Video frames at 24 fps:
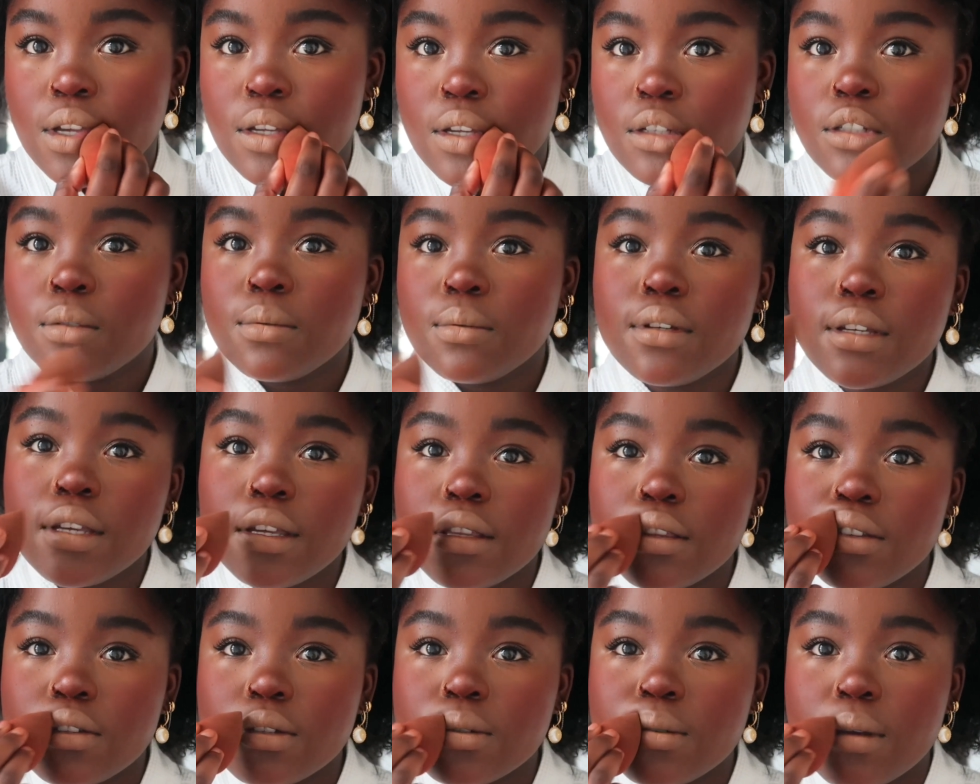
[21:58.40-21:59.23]
Doing it
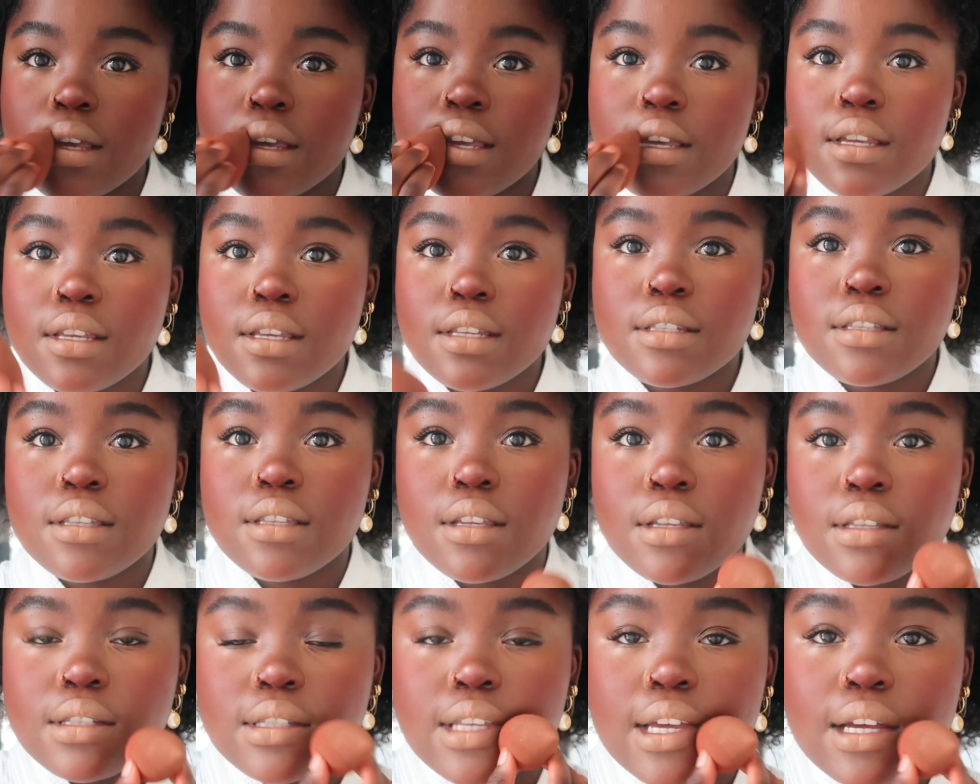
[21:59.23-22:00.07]
this way is the
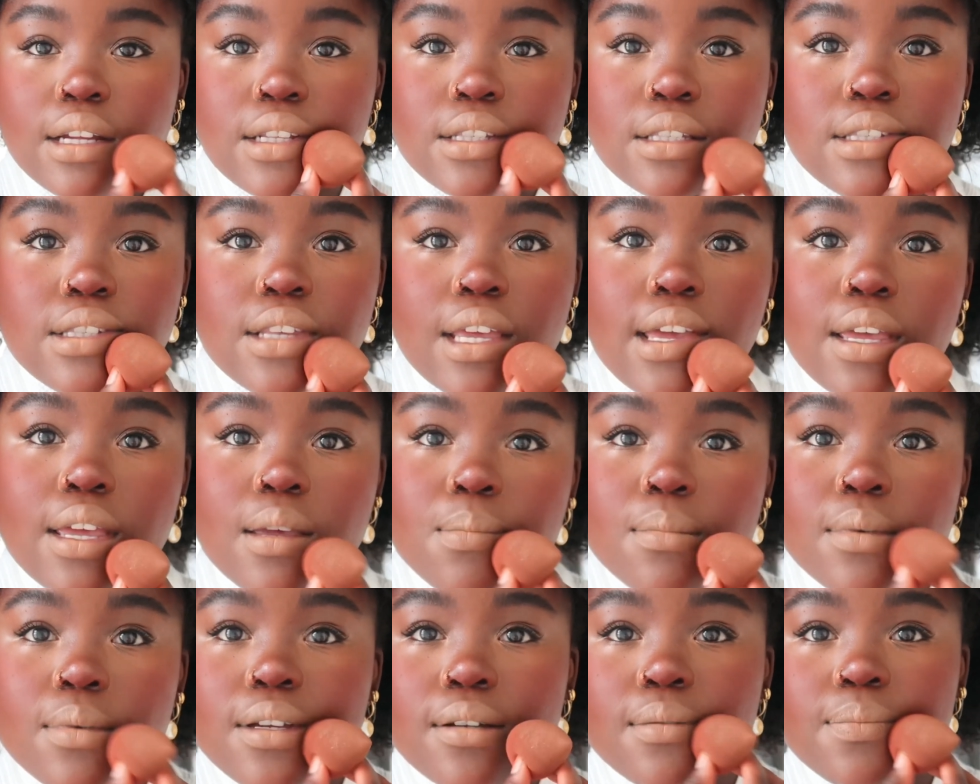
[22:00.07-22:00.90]
exact
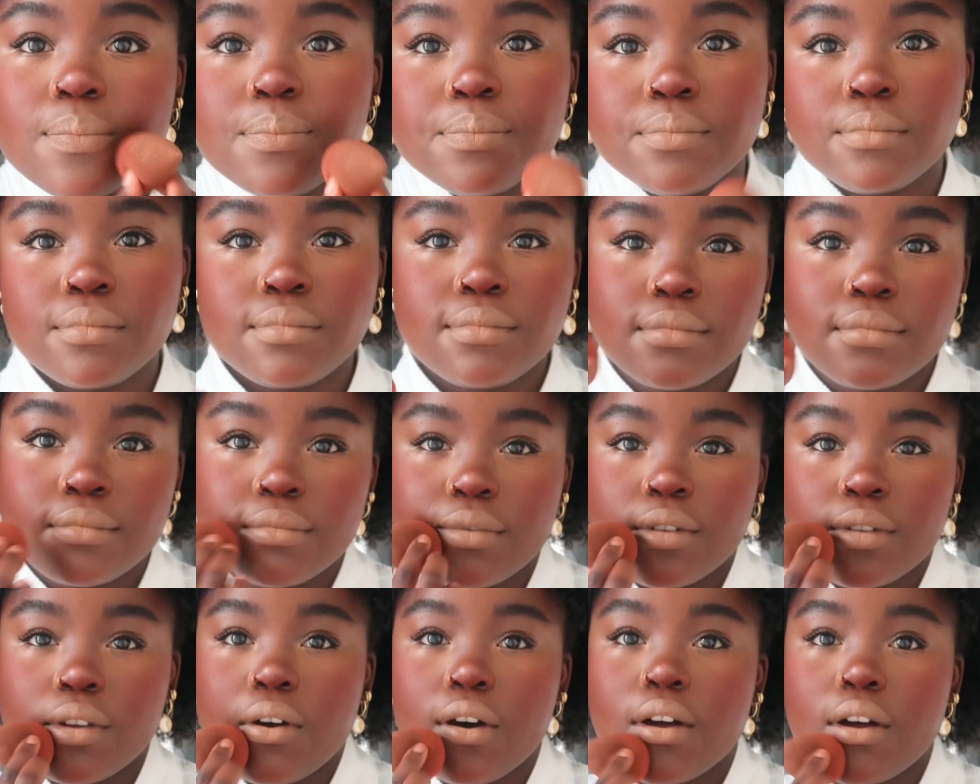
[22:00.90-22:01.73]
same
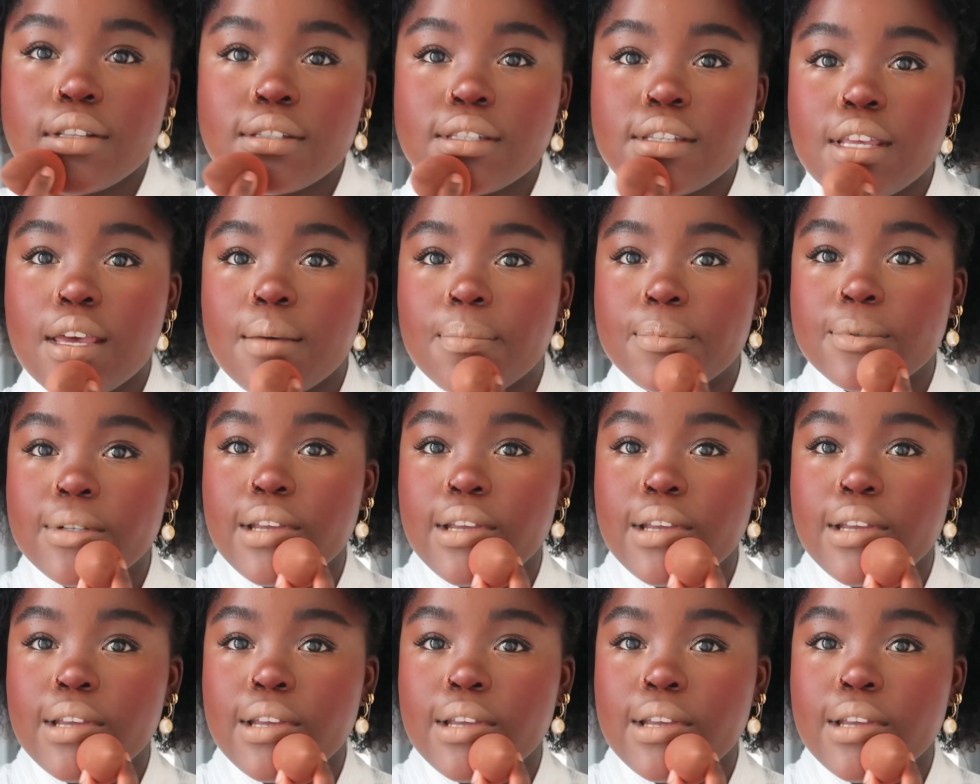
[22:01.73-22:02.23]
concept